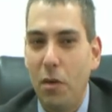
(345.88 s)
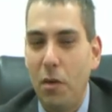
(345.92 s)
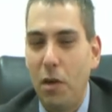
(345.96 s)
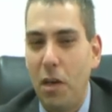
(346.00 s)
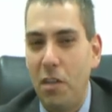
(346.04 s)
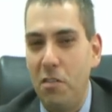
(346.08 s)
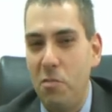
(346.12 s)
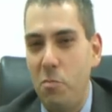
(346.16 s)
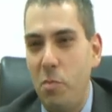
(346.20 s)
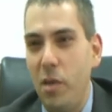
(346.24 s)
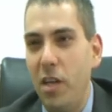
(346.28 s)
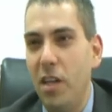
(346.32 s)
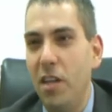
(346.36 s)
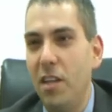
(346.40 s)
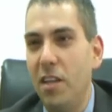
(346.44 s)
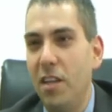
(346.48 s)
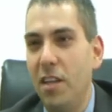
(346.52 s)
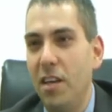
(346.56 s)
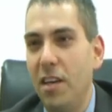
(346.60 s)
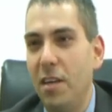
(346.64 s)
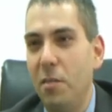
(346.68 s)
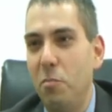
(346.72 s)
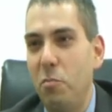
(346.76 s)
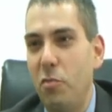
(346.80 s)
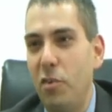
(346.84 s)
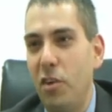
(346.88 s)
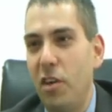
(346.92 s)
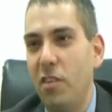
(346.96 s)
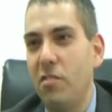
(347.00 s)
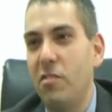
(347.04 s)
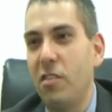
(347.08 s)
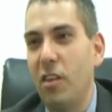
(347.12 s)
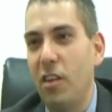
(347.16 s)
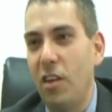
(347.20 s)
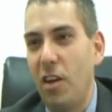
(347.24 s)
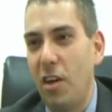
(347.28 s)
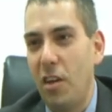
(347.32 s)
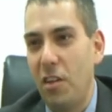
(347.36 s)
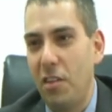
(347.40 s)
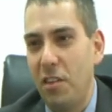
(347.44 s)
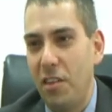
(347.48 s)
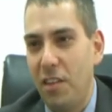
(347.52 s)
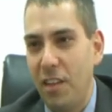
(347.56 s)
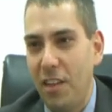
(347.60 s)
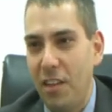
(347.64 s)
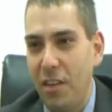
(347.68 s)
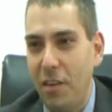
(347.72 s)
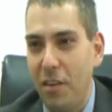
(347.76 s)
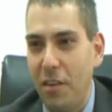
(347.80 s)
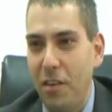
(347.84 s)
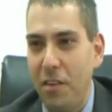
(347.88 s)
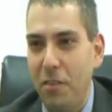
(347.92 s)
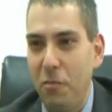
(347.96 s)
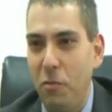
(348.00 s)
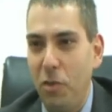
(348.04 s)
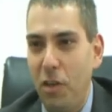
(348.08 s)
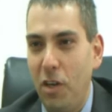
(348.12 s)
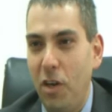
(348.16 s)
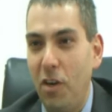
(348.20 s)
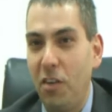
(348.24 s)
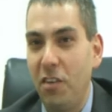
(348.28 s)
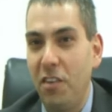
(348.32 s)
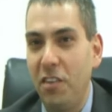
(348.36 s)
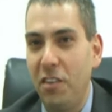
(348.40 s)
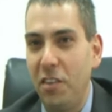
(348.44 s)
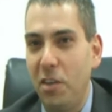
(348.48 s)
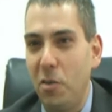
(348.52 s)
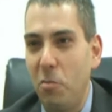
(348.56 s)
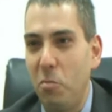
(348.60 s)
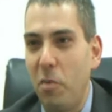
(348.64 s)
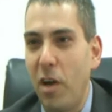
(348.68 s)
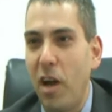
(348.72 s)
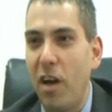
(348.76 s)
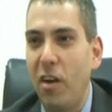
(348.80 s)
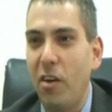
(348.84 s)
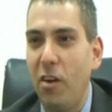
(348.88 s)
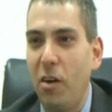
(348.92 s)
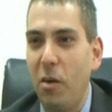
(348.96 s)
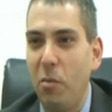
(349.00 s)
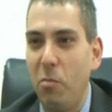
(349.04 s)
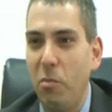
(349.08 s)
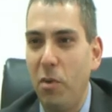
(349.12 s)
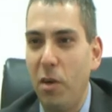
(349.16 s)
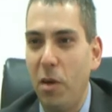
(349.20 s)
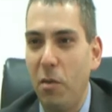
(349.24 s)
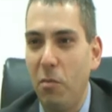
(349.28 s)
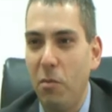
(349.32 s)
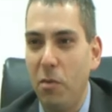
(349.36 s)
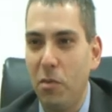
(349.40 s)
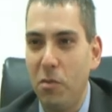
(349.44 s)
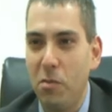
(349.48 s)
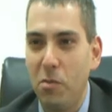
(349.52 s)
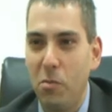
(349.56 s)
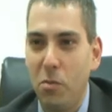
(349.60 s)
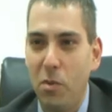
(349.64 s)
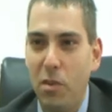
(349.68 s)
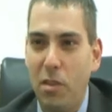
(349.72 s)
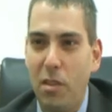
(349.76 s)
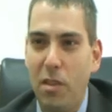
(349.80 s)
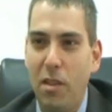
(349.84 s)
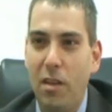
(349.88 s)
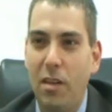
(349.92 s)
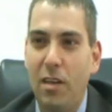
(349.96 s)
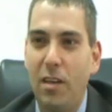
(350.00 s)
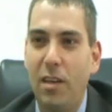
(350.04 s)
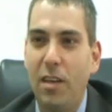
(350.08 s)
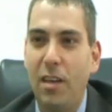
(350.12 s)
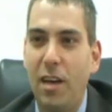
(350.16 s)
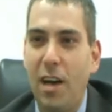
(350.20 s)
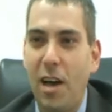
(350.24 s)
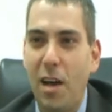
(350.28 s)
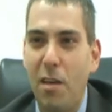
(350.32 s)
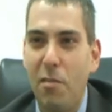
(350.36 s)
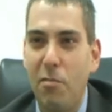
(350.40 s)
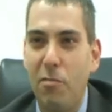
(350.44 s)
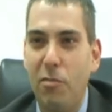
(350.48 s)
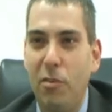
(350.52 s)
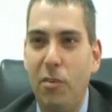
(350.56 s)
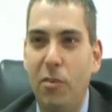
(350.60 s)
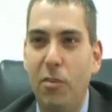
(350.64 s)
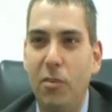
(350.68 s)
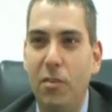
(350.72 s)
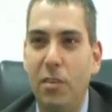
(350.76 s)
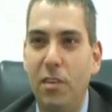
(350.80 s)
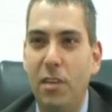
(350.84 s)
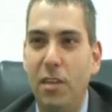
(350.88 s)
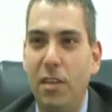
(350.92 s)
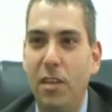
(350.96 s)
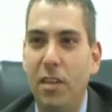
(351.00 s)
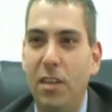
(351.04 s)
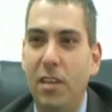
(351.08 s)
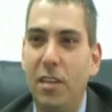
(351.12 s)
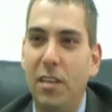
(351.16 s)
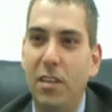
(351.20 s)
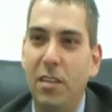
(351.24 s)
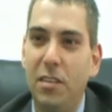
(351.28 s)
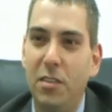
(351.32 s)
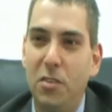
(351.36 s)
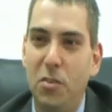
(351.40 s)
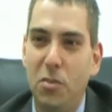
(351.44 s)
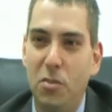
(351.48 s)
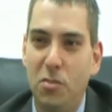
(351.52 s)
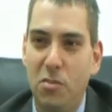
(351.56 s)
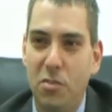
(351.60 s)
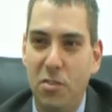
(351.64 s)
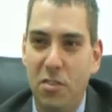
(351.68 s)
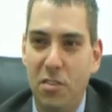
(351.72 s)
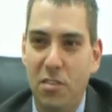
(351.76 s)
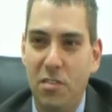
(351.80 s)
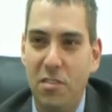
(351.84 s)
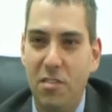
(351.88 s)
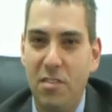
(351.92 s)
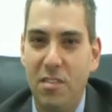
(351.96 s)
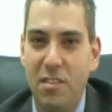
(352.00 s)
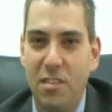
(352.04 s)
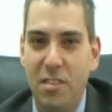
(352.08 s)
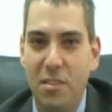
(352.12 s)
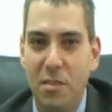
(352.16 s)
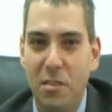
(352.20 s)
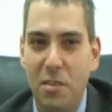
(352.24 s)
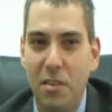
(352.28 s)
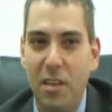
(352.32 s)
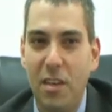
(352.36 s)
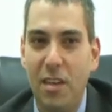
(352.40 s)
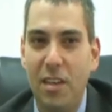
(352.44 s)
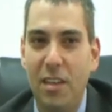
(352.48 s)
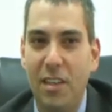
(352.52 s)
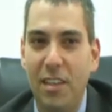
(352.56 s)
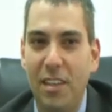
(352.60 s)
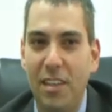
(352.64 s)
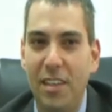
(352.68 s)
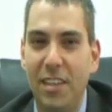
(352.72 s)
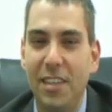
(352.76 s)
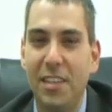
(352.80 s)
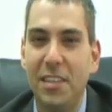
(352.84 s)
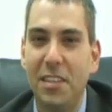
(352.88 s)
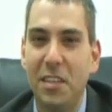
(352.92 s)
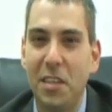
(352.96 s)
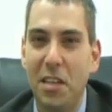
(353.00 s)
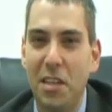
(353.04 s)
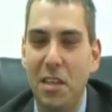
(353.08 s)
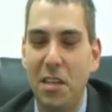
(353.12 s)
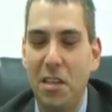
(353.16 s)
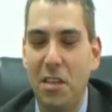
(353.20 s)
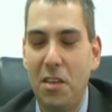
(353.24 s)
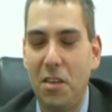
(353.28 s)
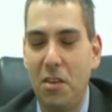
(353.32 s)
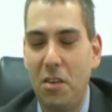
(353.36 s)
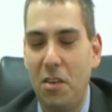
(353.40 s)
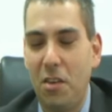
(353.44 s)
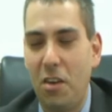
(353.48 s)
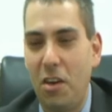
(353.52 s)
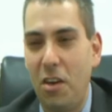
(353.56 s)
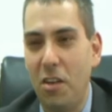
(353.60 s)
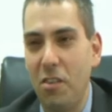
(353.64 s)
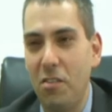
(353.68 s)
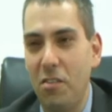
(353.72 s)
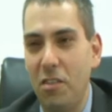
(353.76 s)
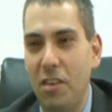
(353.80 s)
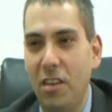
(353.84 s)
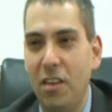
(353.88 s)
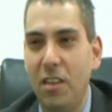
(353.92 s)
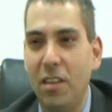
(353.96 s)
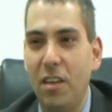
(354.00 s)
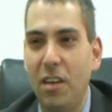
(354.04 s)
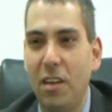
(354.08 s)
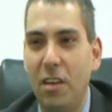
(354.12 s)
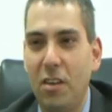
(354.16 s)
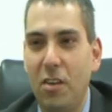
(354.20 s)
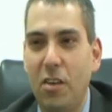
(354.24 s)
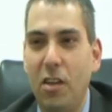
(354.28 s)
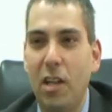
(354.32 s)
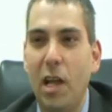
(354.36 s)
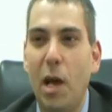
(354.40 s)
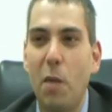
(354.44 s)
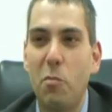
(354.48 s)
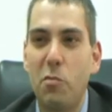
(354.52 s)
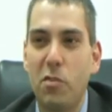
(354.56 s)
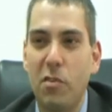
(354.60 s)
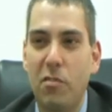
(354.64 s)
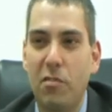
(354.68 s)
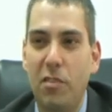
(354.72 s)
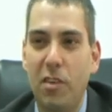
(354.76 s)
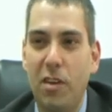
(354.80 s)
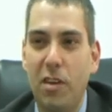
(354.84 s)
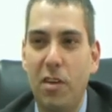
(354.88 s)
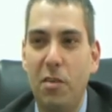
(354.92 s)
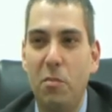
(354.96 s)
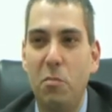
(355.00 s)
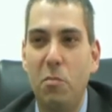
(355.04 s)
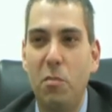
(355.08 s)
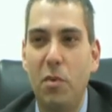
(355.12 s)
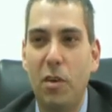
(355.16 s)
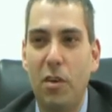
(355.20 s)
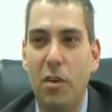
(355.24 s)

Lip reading: has been in the press a lot regarding their backhaul problems with iPhone users, causing a collapse of their